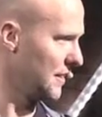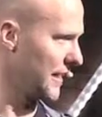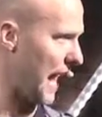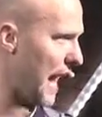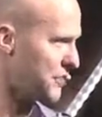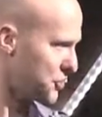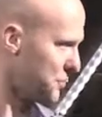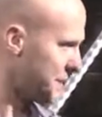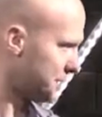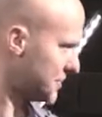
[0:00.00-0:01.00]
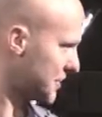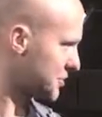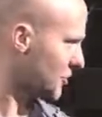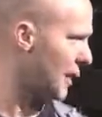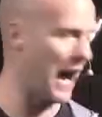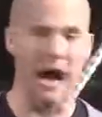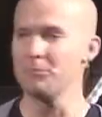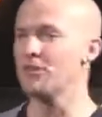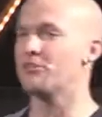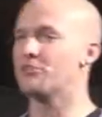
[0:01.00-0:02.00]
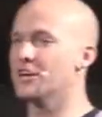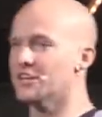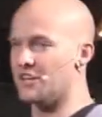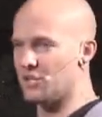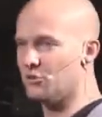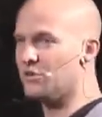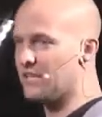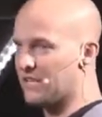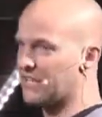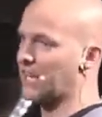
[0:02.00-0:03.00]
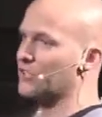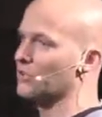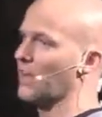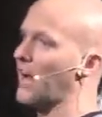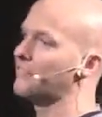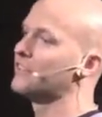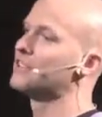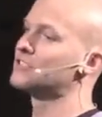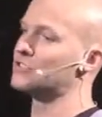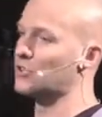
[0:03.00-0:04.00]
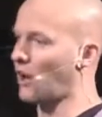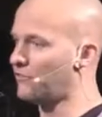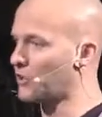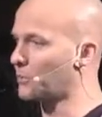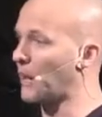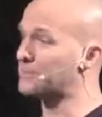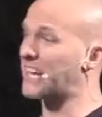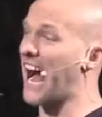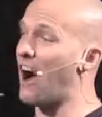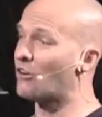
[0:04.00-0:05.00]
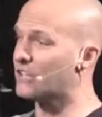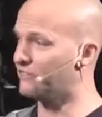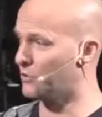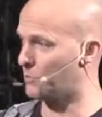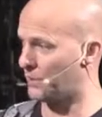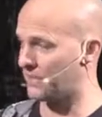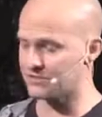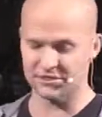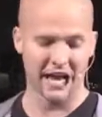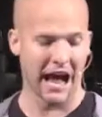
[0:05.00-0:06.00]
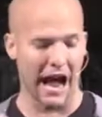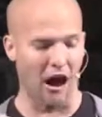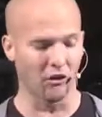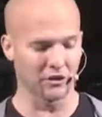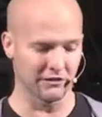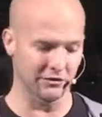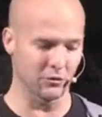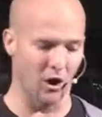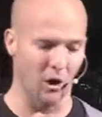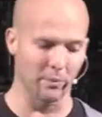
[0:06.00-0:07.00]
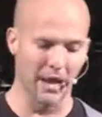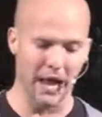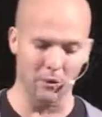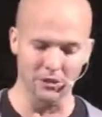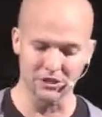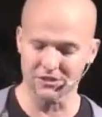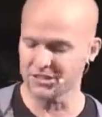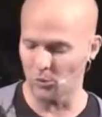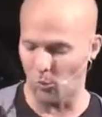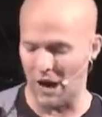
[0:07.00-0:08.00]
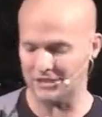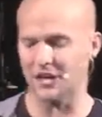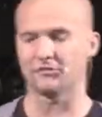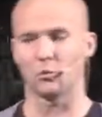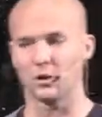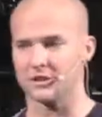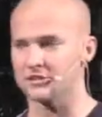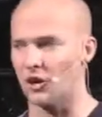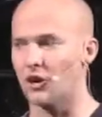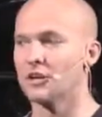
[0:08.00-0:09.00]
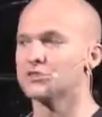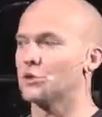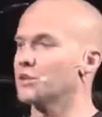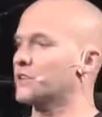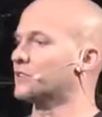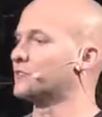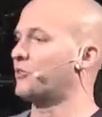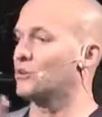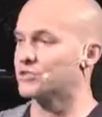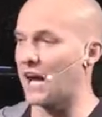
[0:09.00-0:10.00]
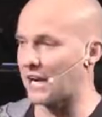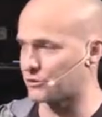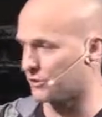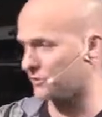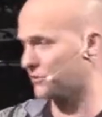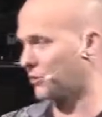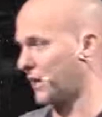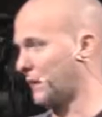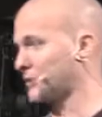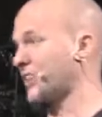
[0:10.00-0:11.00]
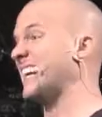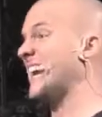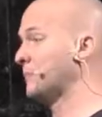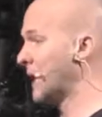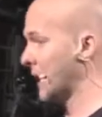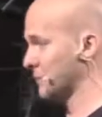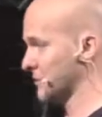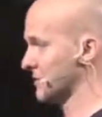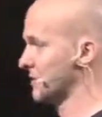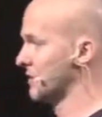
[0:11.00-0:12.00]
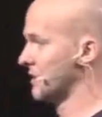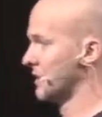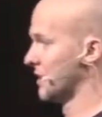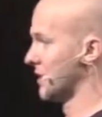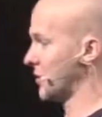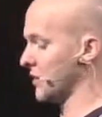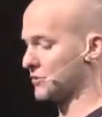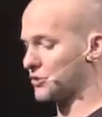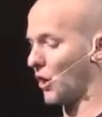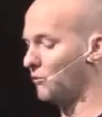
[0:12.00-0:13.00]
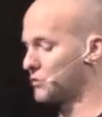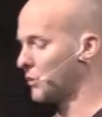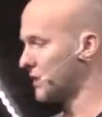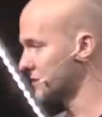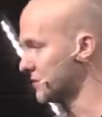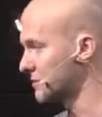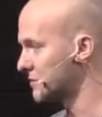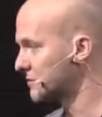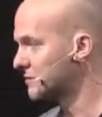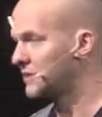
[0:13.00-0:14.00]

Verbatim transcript: Like, I should be central. I'm the thing that you need in your life to solve all your problems. I'll give you peace. I'll give you hope. And we just need to watch out for what these are. Certainly there's false doctrines. Okay, and I'm just going to name names. Okay, there's Jehovah's Witnesses.